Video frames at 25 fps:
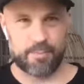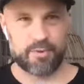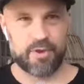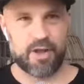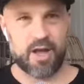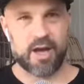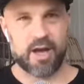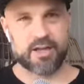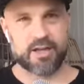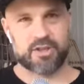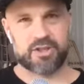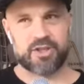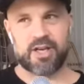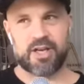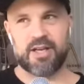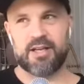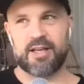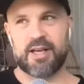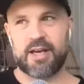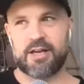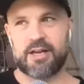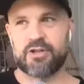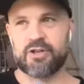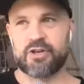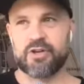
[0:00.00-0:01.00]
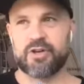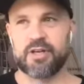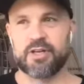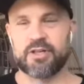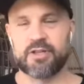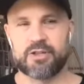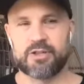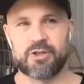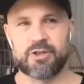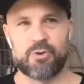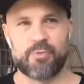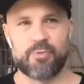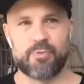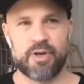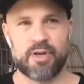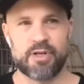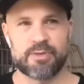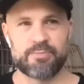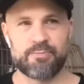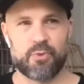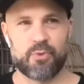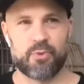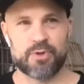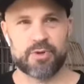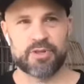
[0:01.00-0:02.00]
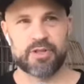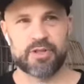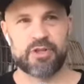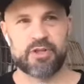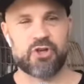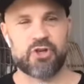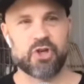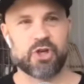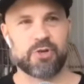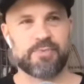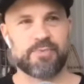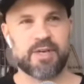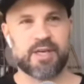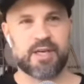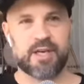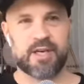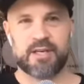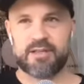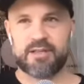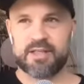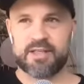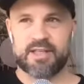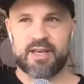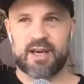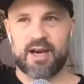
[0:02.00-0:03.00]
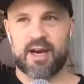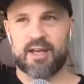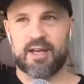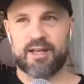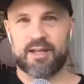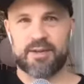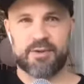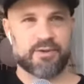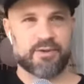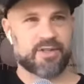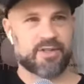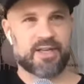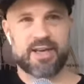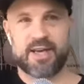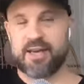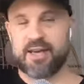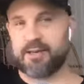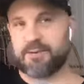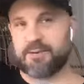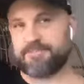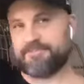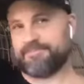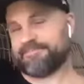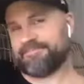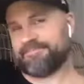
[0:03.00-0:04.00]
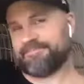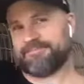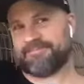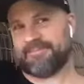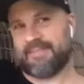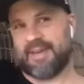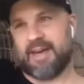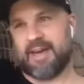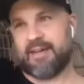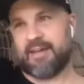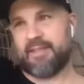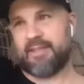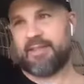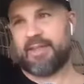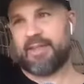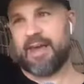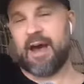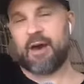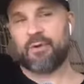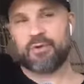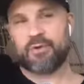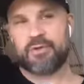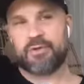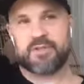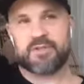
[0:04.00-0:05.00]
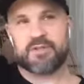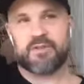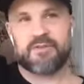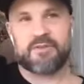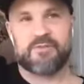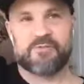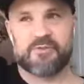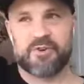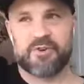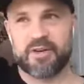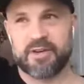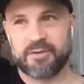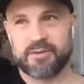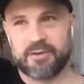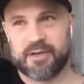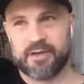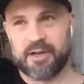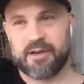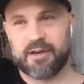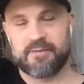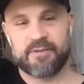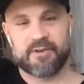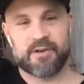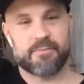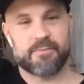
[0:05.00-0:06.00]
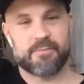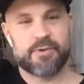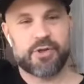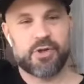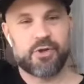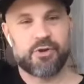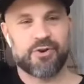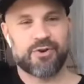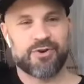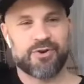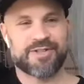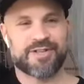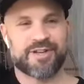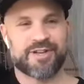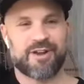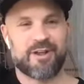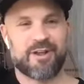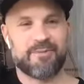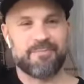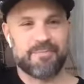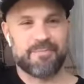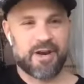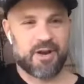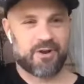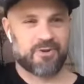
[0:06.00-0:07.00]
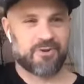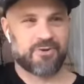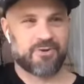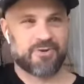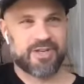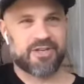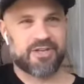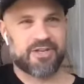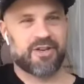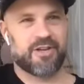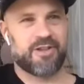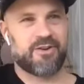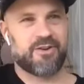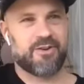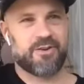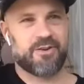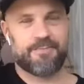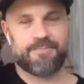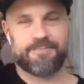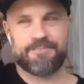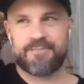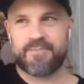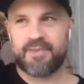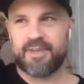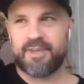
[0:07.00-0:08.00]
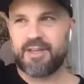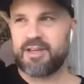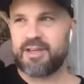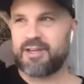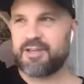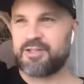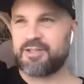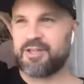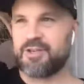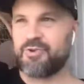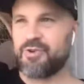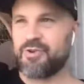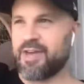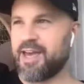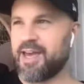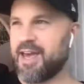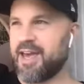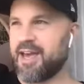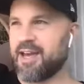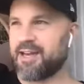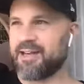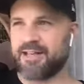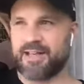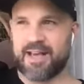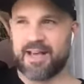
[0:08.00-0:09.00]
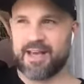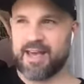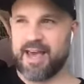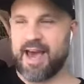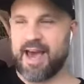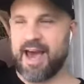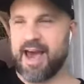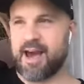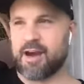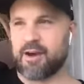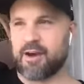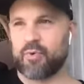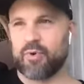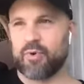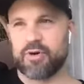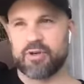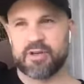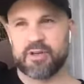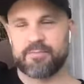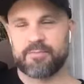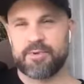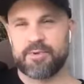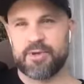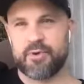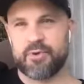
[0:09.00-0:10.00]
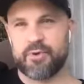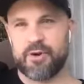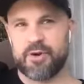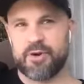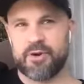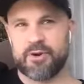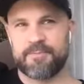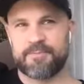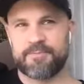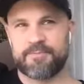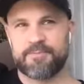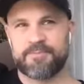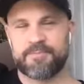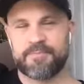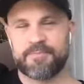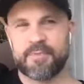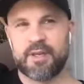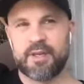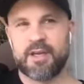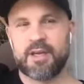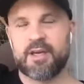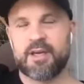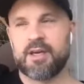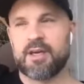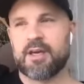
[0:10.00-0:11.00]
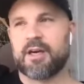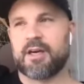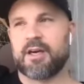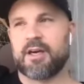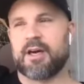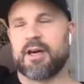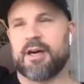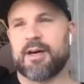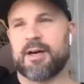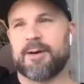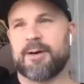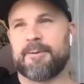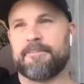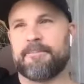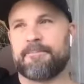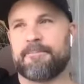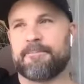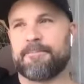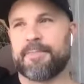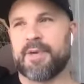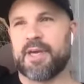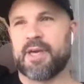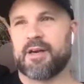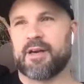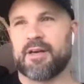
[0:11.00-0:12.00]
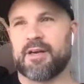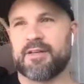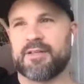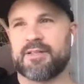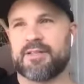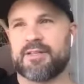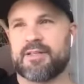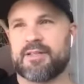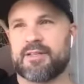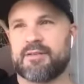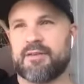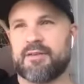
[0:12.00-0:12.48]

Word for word: blockchain ledger is so is more secure because it's got there's like thousands of different kind of computers that all mirror each other so you can't like hack one computer um, because